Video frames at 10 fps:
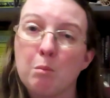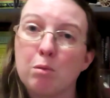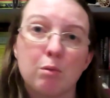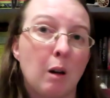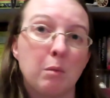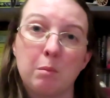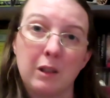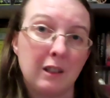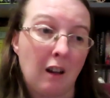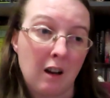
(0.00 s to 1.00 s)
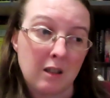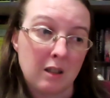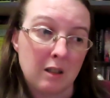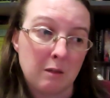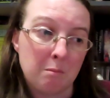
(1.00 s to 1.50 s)
Probably not.
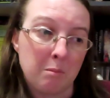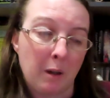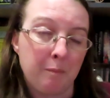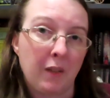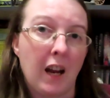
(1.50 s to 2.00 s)
But